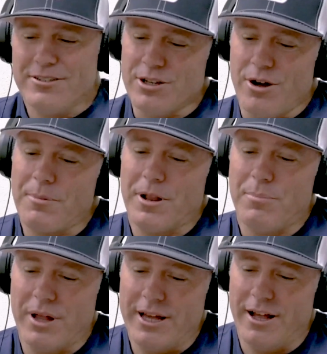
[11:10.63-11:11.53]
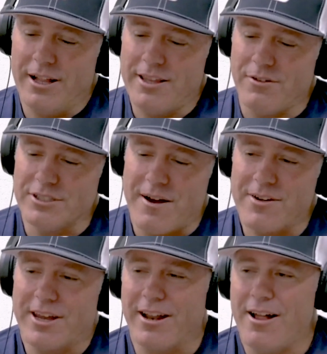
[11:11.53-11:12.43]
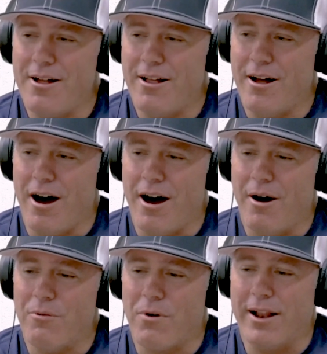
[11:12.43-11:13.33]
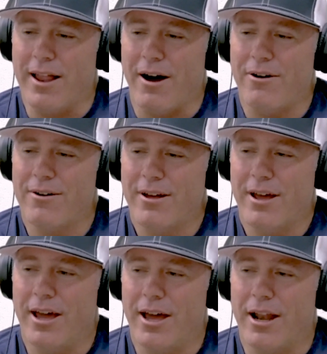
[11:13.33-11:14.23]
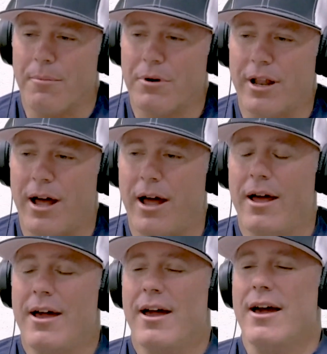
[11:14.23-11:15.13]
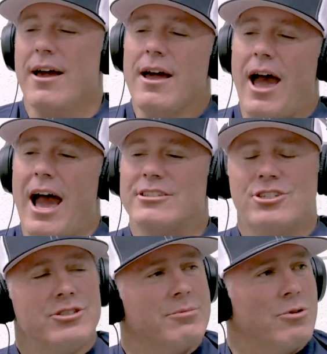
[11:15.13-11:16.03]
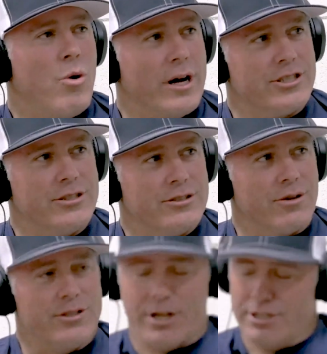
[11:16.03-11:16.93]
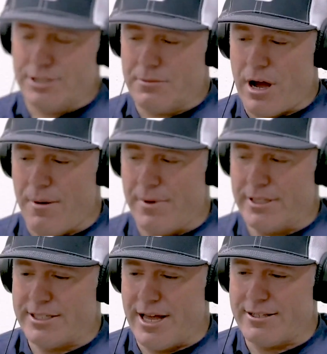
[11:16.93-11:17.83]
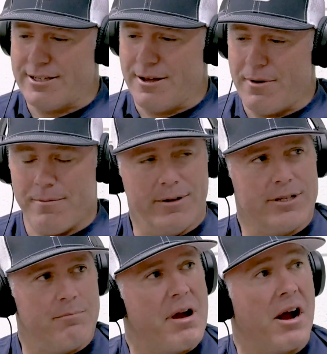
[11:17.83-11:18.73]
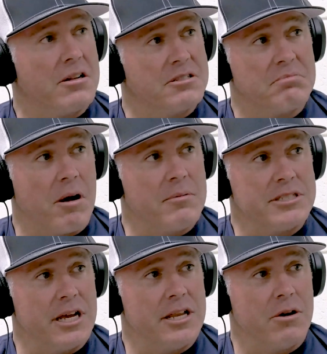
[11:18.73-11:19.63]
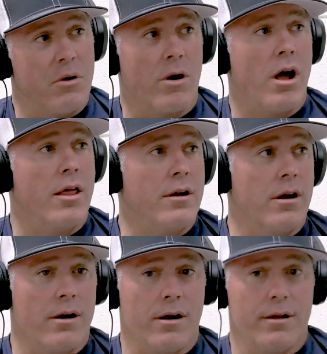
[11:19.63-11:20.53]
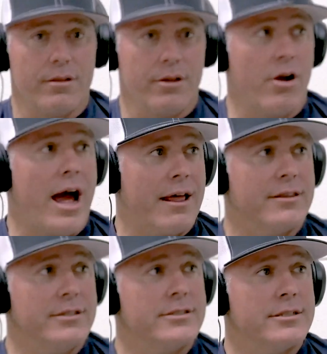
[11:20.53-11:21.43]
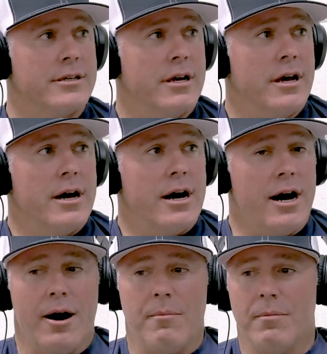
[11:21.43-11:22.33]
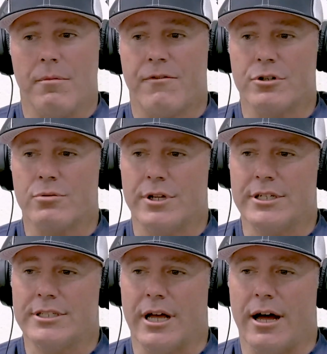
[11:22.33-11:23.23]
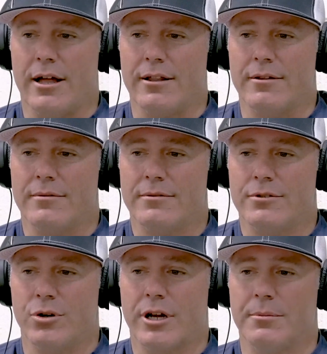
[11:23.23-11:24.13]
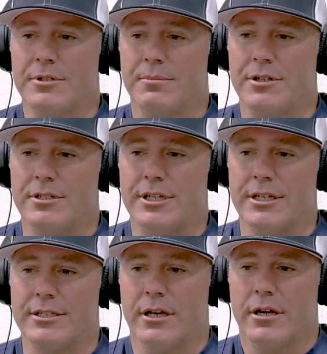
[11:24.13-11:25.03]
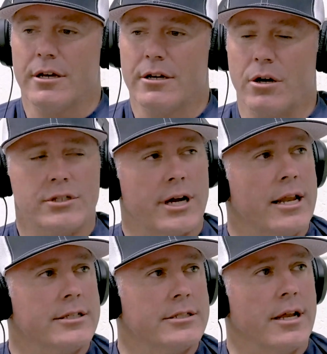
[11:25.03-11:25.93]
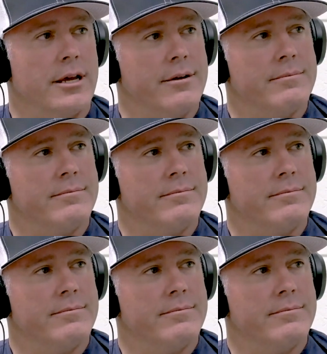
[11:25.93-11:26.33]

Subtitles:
So I'm going to play devil's advocate right now, and I'm going to ask you some questions or tell you some comments that maybe some parents probably say to you or other your athletes. The first one is student comes up to you and says, "Coach, I got to study."